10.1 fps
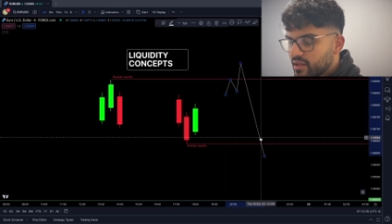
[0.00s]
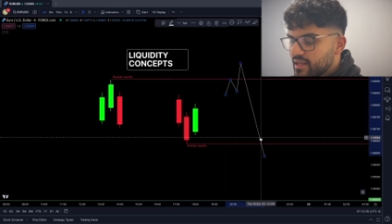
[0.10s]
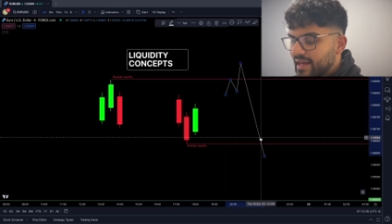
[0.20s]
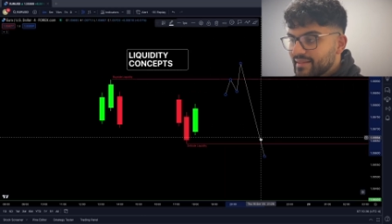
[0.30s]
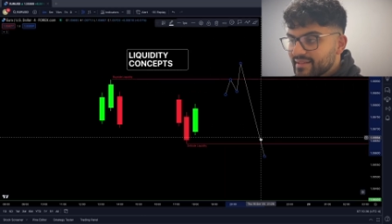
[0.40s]

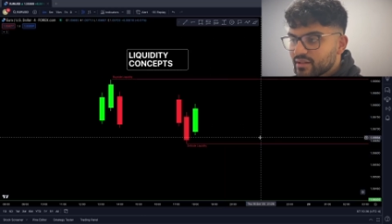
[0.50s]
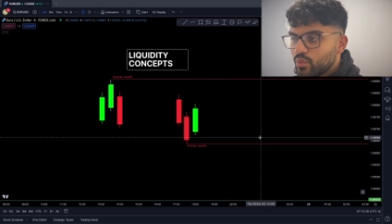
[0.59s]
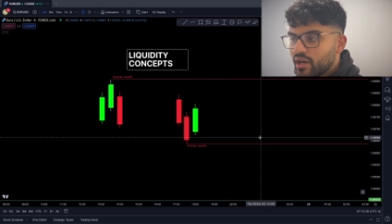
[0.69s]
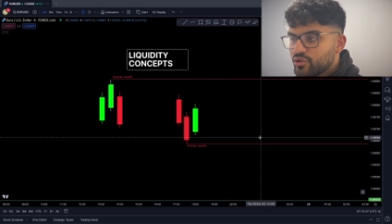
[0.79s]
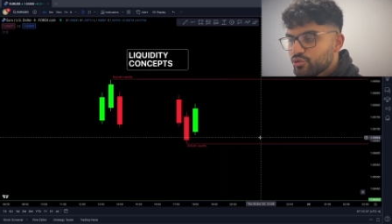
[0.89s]
And this is why
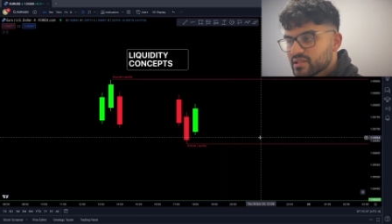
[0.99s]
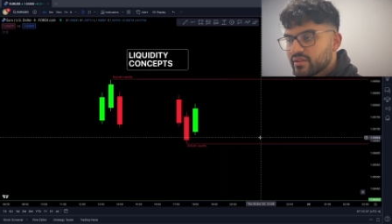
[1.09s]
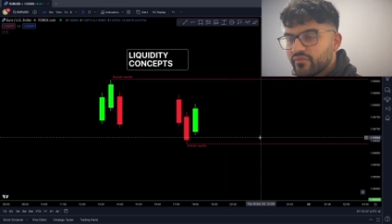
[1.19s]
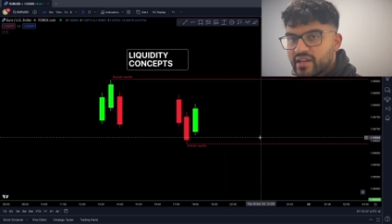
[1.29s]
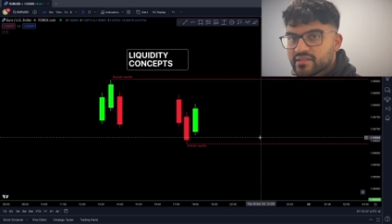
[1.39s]
you must have
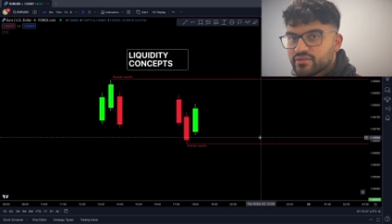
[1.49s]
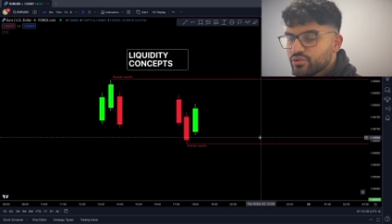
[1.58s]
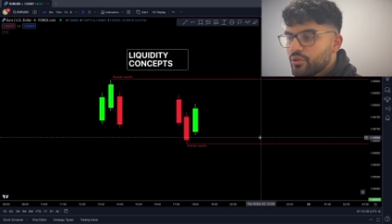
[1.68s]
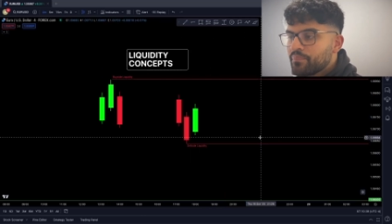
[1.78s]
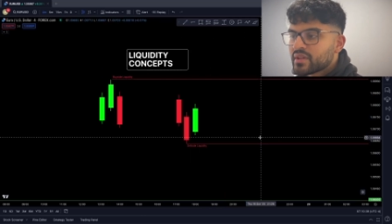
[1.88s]
faced,
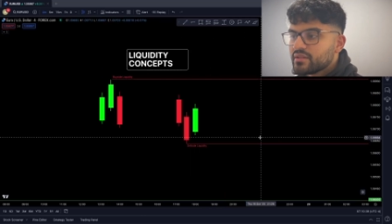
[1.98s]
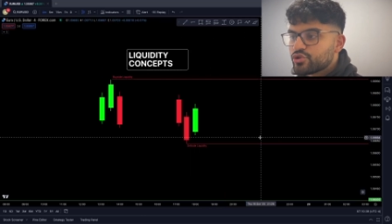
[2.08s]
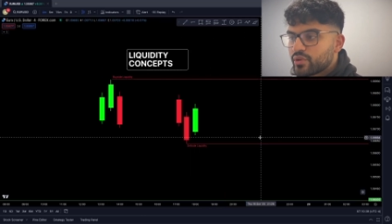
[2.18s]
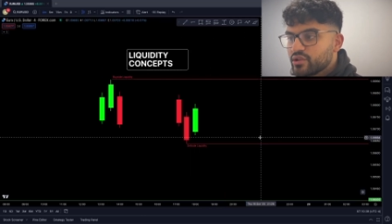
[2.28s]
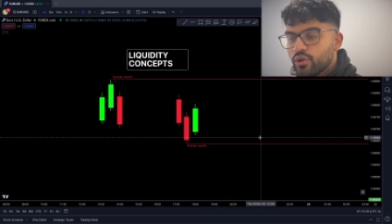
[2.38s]
the
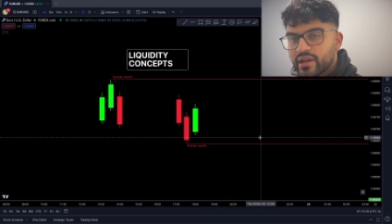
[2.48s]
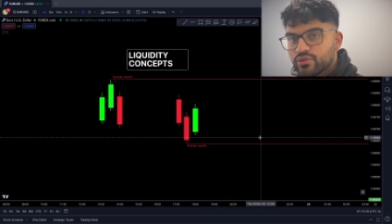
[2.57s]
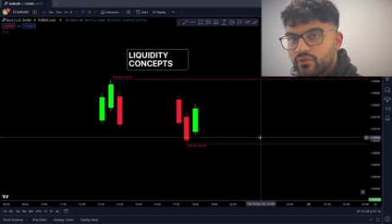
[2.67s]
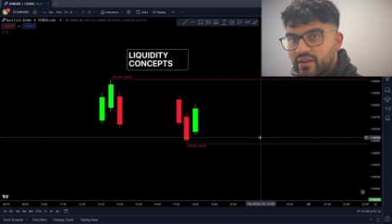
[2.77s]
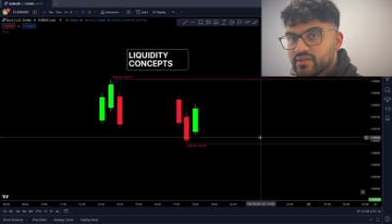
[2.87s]
trade going in your
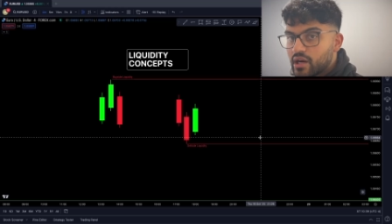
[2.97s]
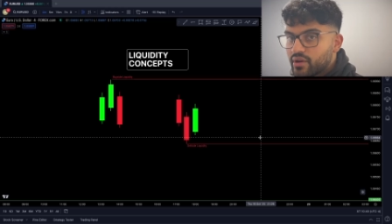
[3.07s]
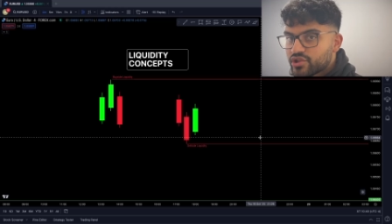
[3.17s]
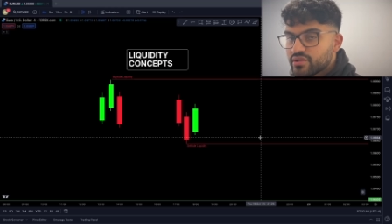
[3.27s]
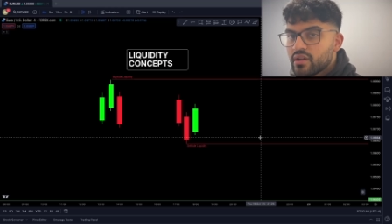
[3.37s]
favorite
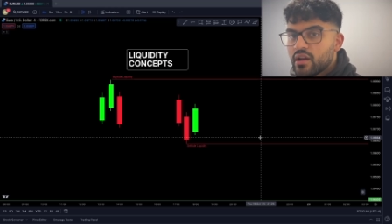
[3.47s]
direction